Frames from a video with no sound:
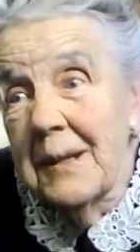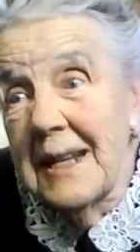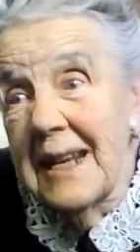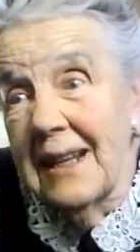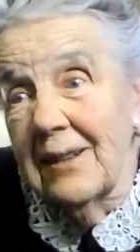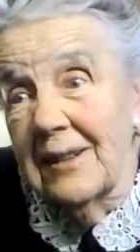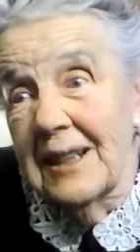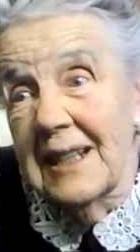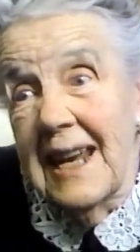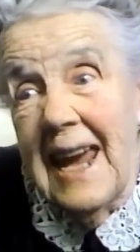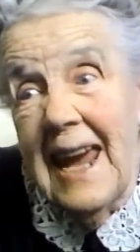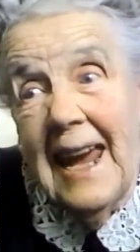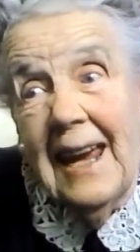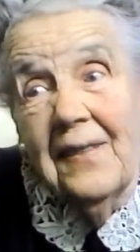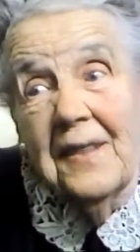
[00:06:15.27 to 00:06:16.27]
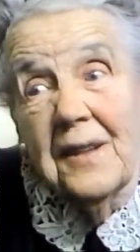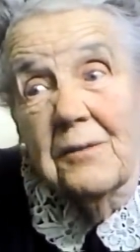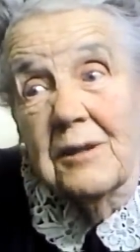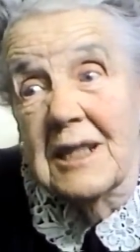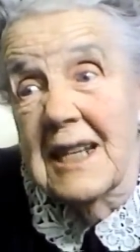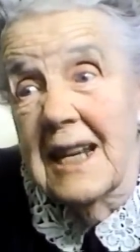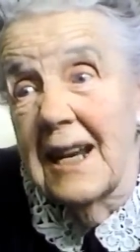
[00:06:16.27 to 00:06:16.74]
held in a hand that
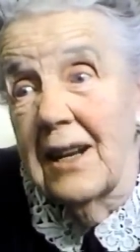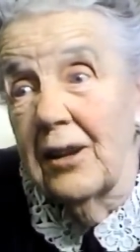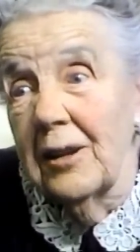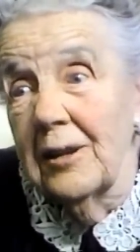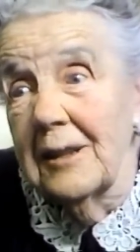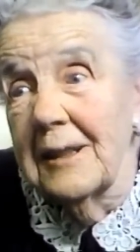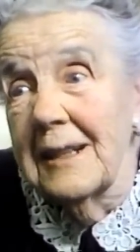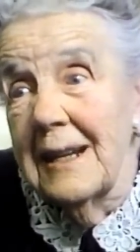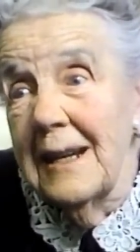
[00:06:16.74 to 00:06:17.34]
was held